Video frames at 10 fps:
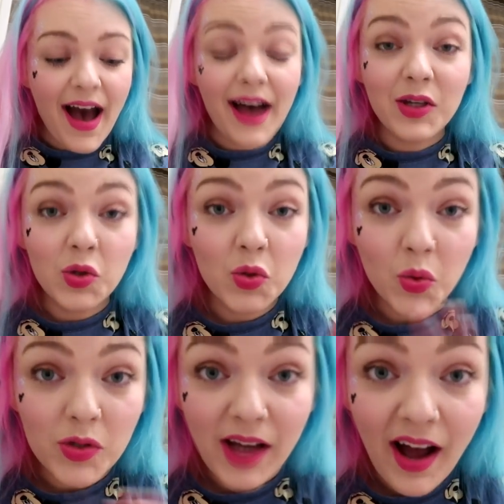I
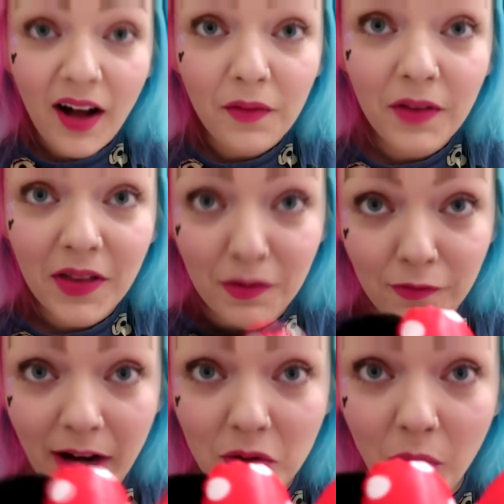don't have the
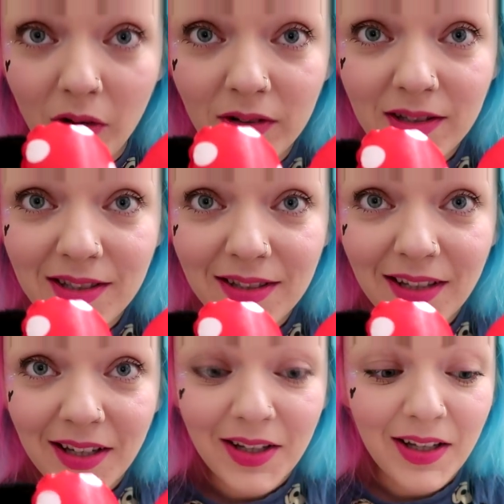red ones.
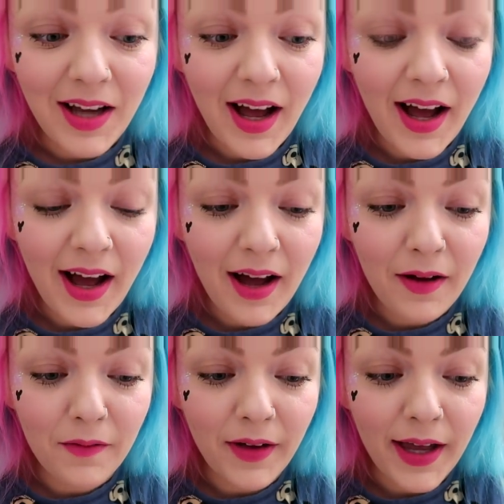I
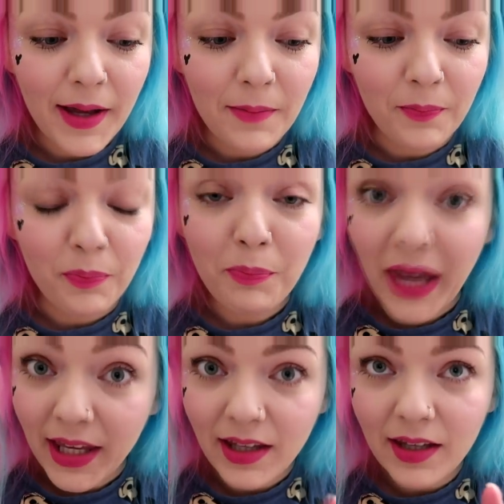have
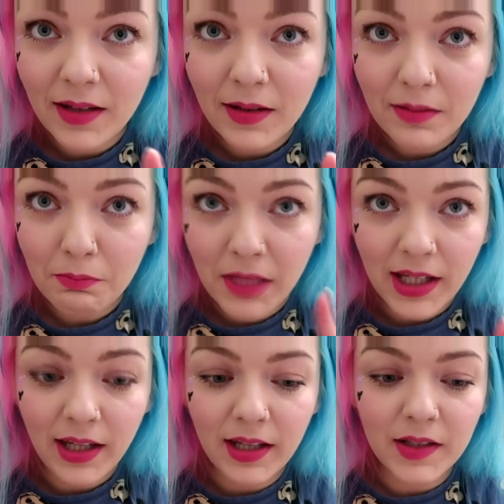pink
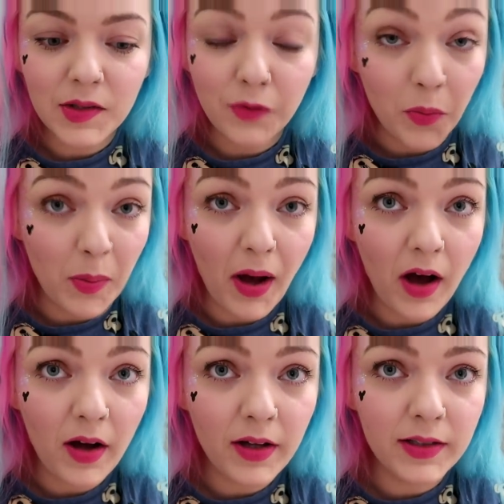mini ears from the
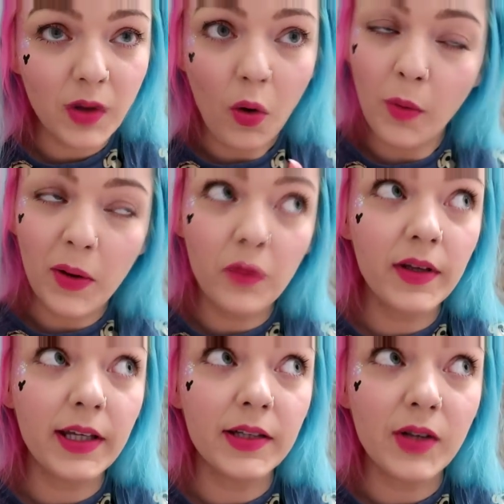parks. All my
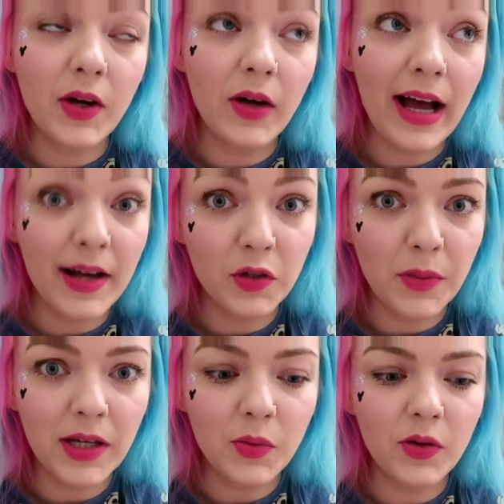other ears are
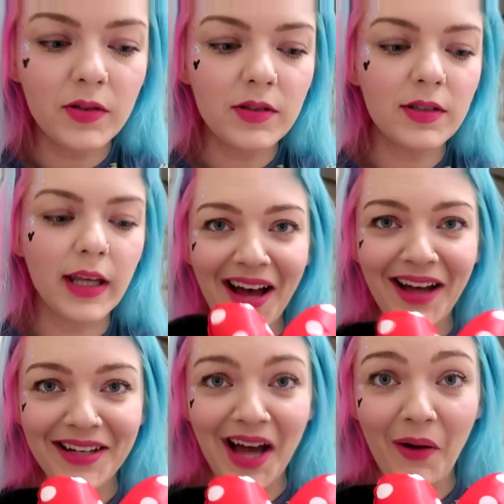handmade ones.
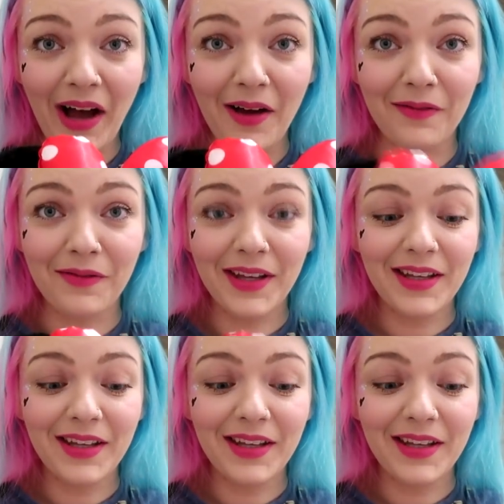I now have